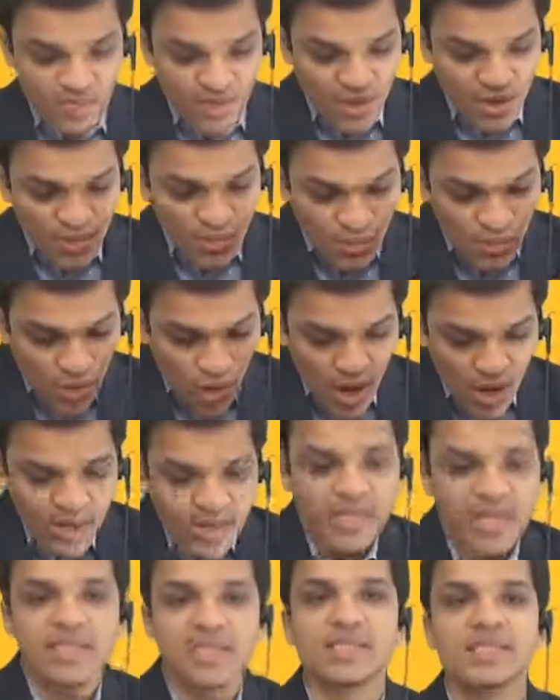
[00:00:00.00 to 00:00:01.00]

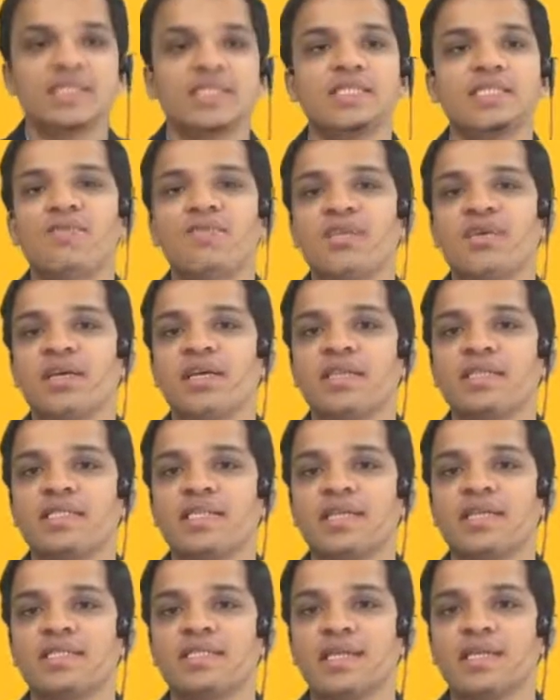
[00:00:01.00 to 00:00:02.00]
What this system working
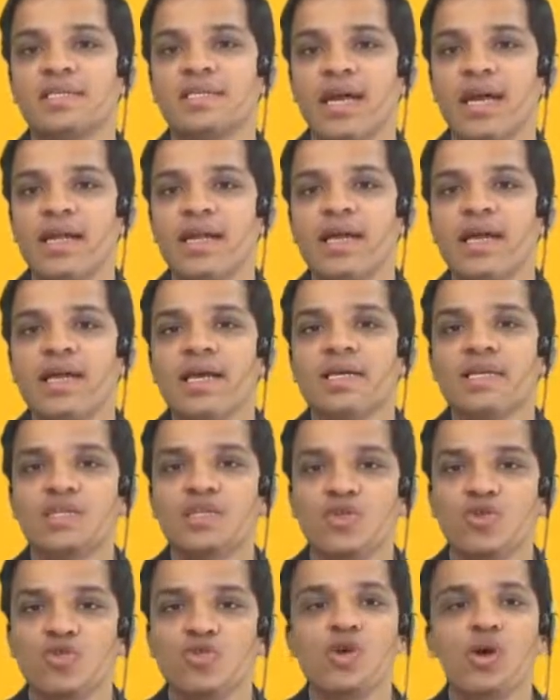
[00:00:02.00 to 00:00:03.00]
cell says that,
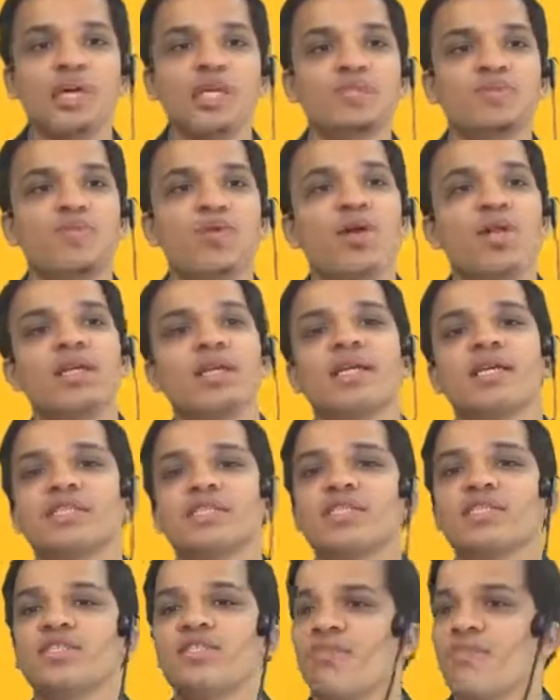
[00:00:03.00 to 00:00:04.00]
do a small
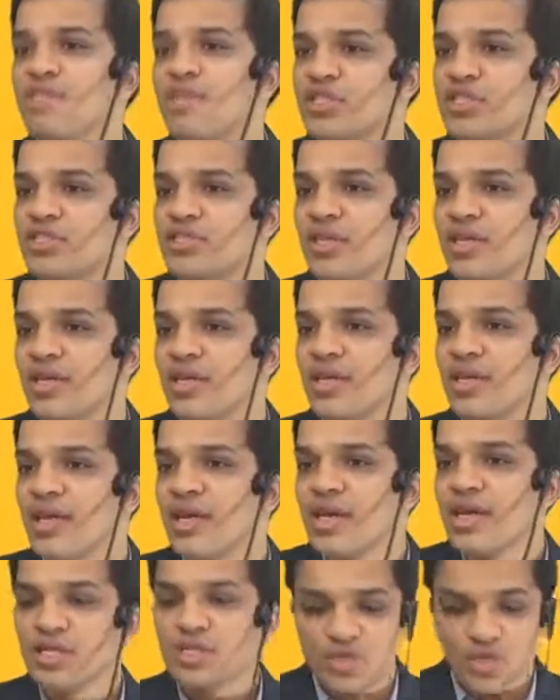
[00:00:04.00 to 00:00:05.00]
clusters of machinery.
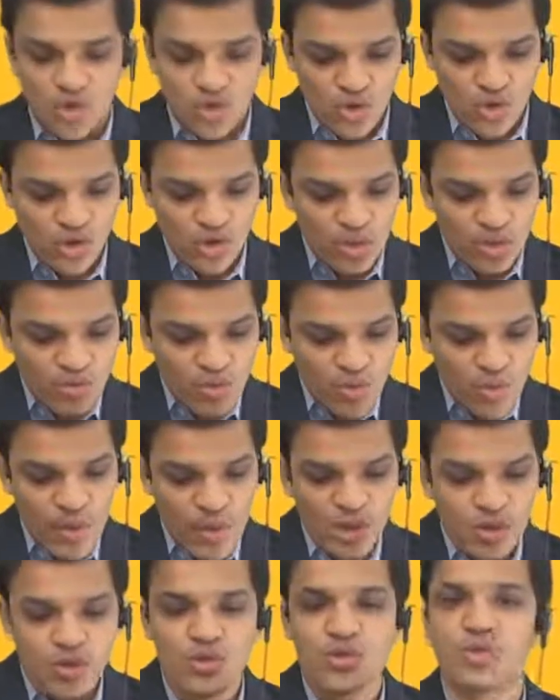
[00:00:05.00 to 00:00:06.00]
So the
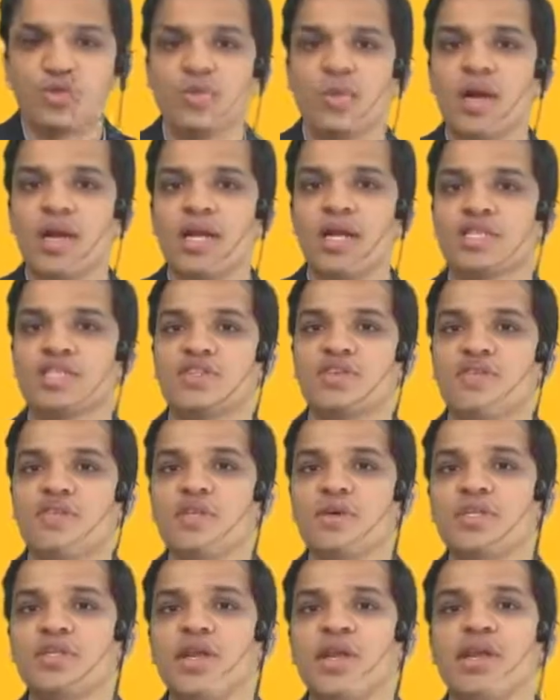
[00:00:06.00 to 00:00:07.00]
moment you do small cluster of
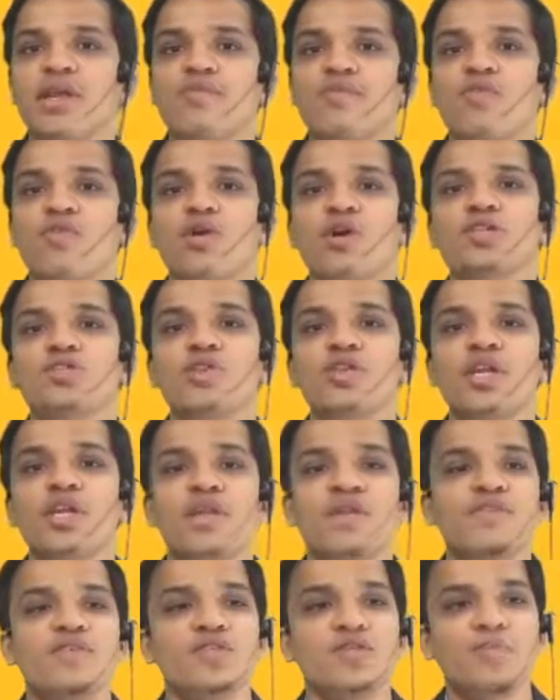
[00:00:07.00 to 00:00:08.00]
machinery and focus on
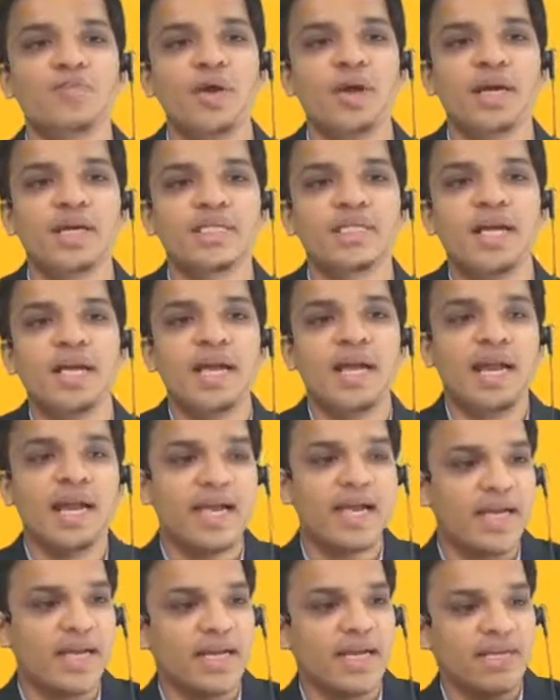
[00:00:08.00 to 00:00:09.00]
individual products,
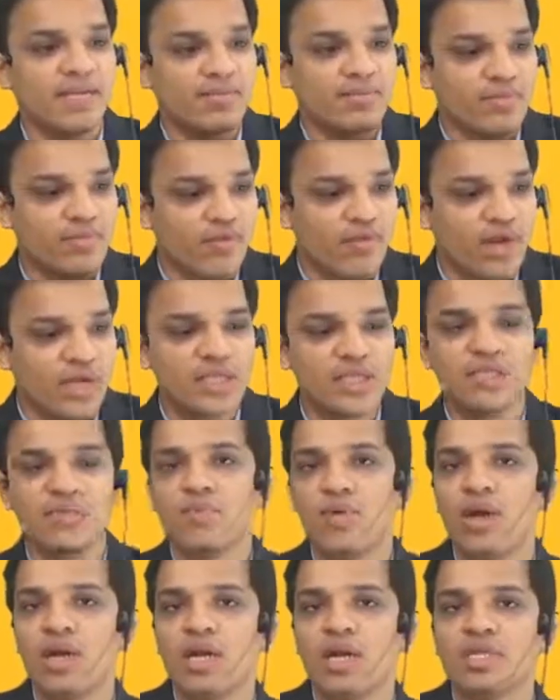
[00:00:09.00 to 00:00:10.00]
like in one
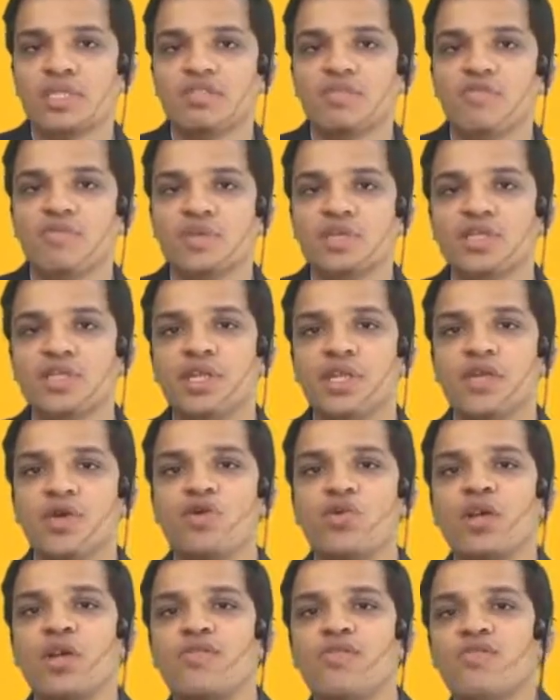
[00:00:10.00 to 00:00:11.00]
small cluster of machinery
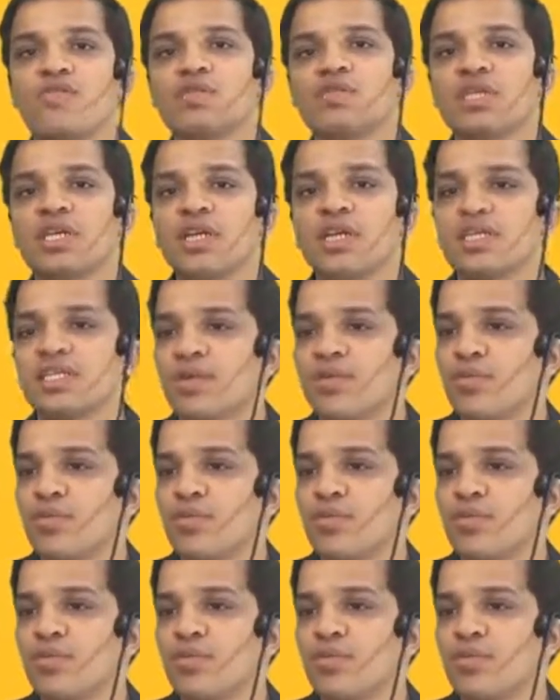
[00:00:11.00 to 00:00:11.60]
only fruits and nuts are